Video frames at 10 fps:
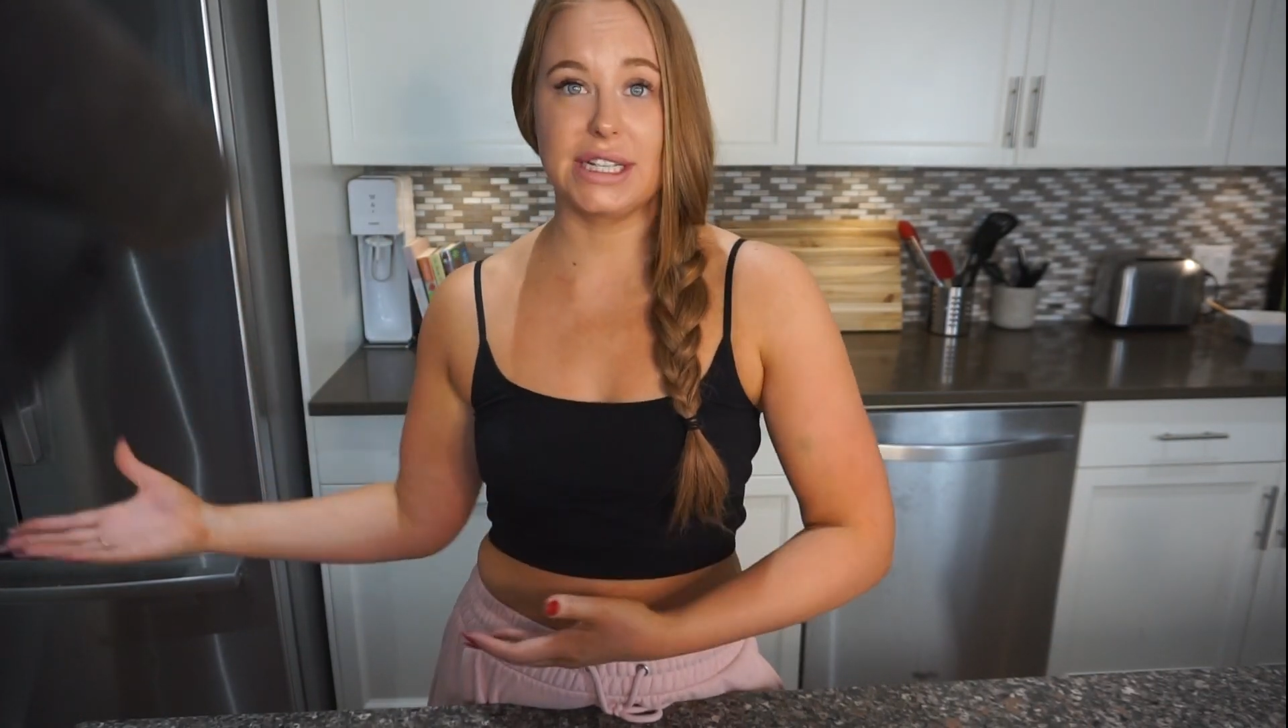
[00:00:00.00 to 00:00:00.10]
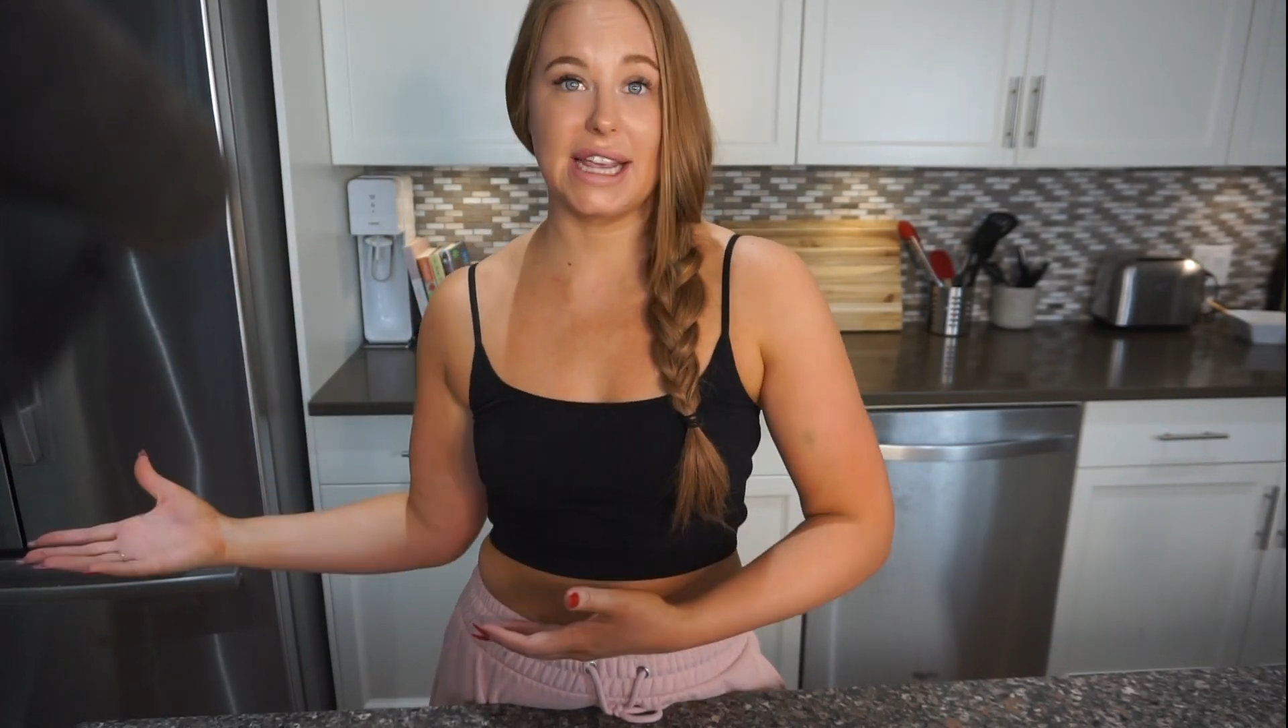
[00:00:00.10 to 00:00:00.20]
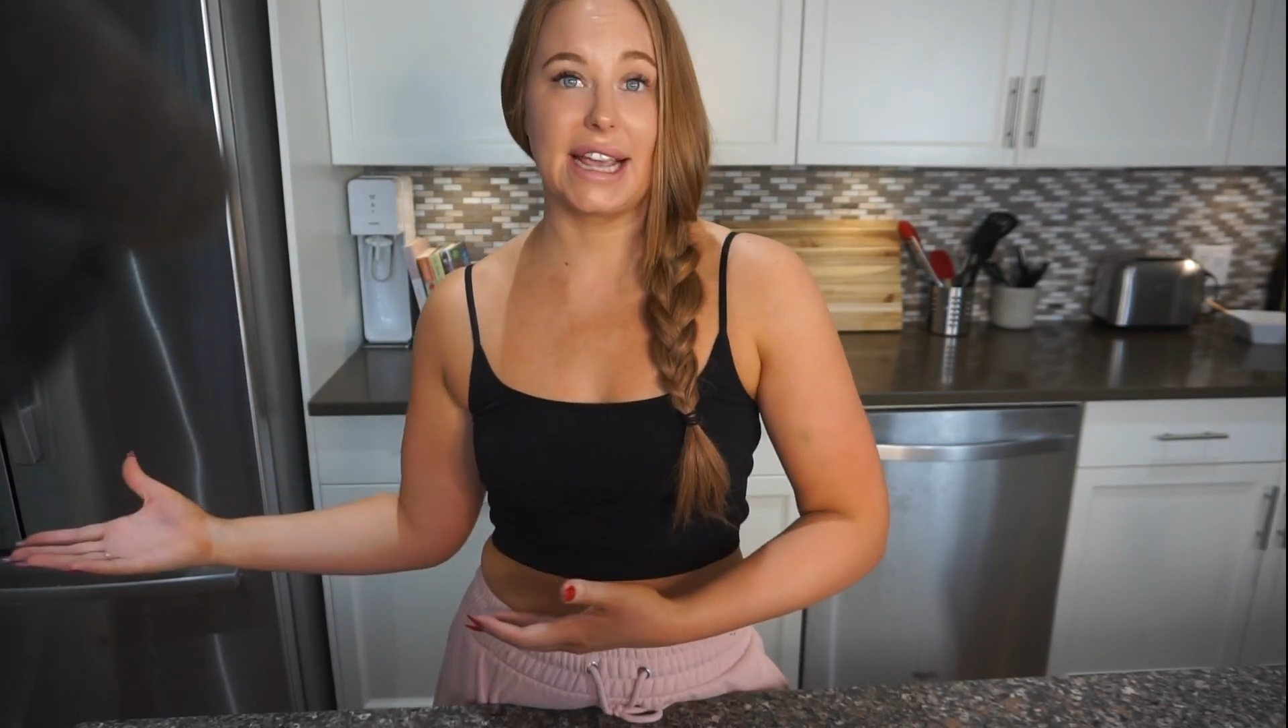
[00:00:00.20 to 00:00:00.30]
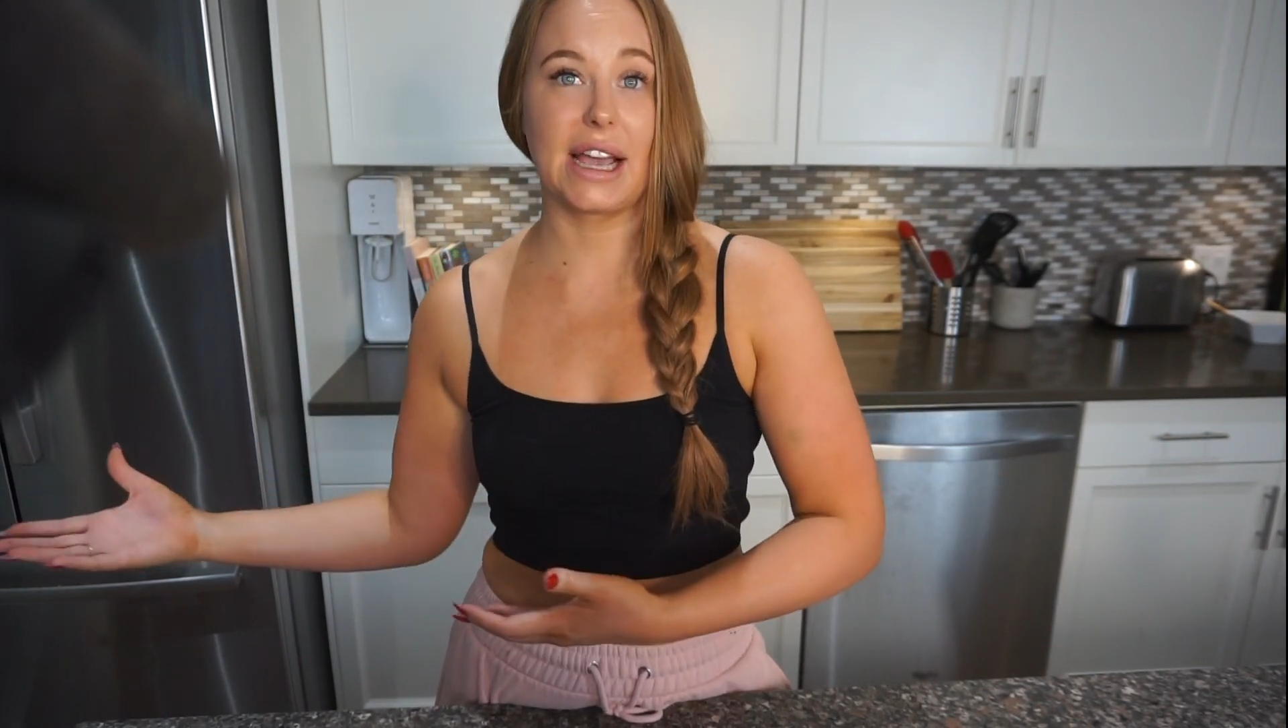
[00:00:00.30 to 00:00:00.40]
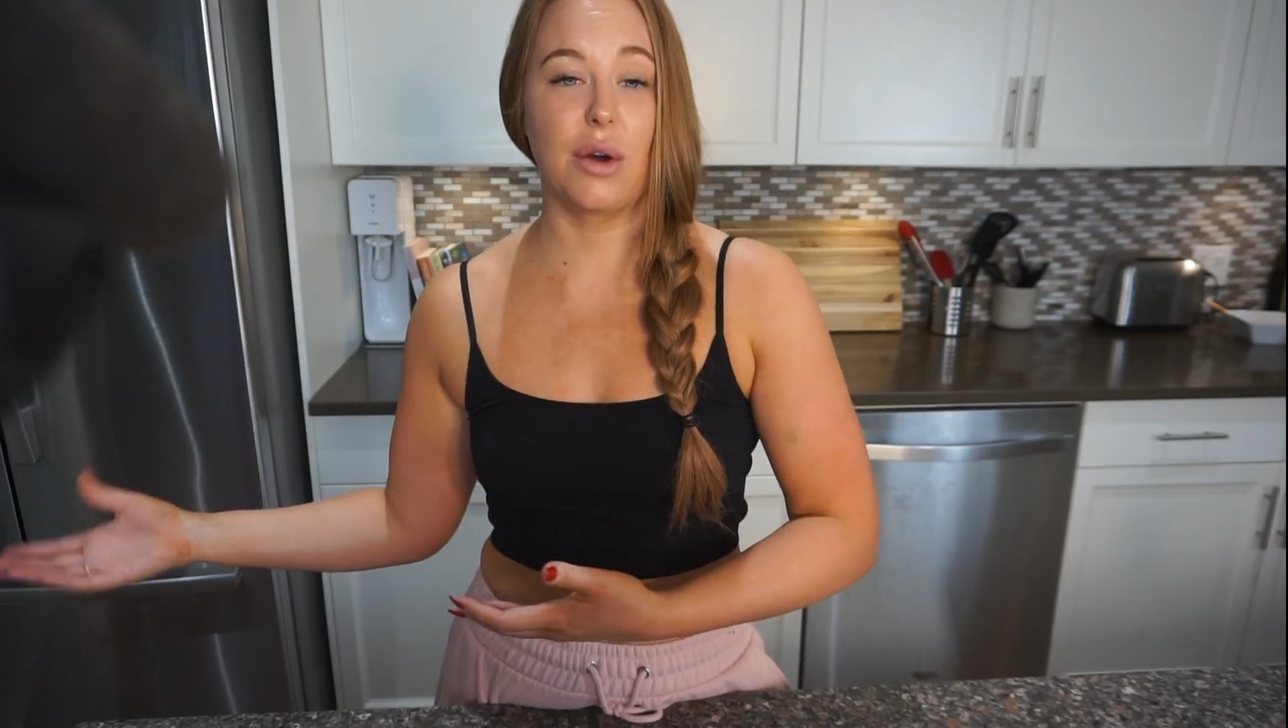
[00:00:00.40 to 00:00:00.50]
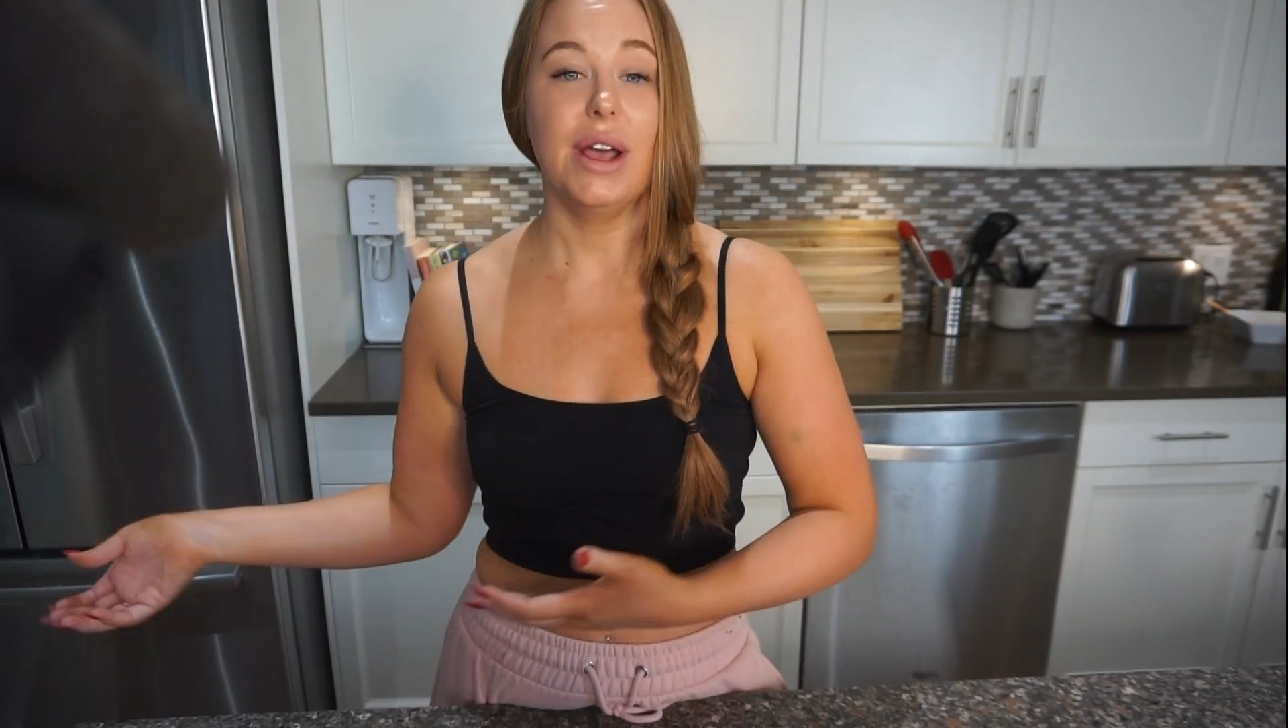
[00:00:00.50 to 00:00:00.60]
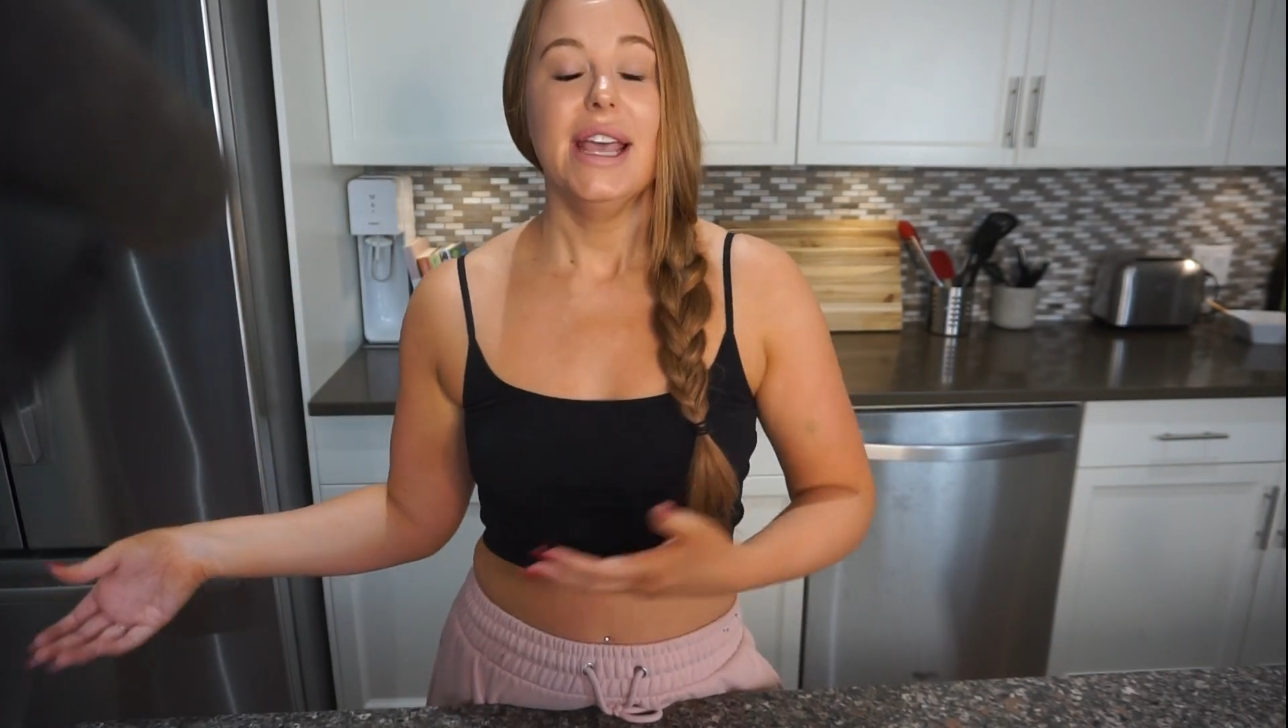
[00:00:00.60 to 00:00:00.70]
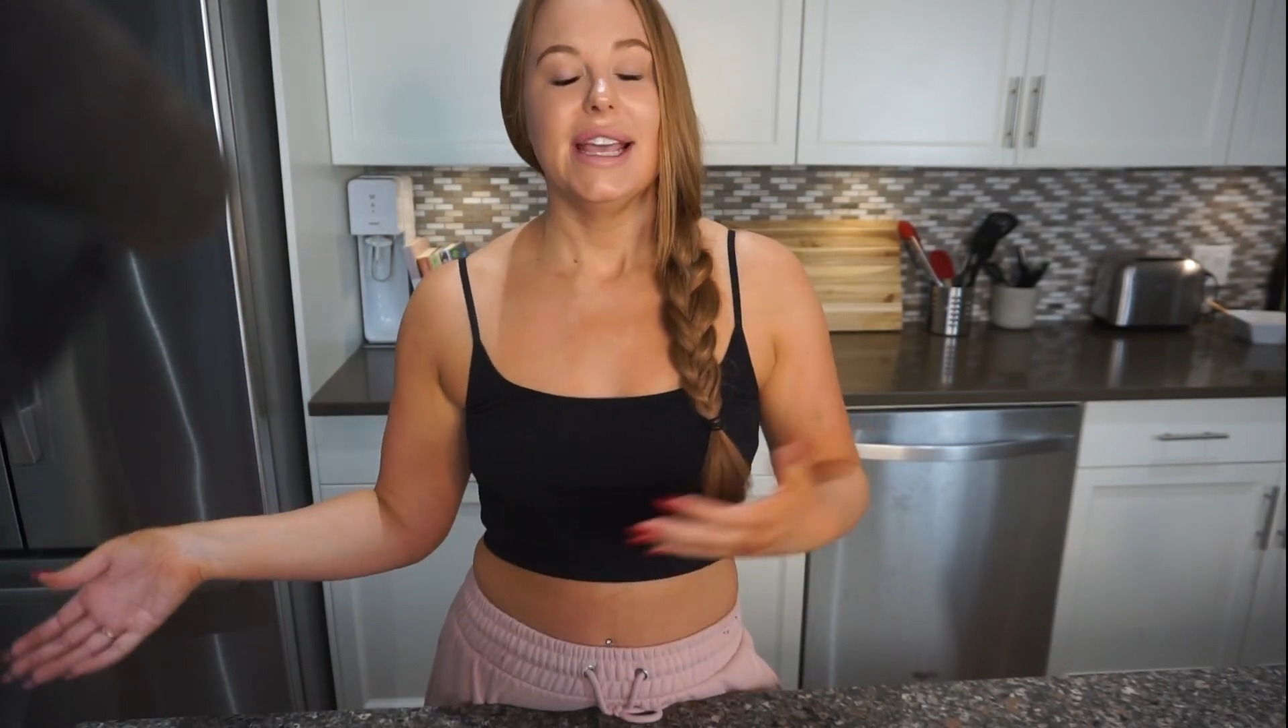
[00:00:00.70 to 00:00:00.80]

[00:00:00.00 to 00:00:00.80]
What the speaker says: takeout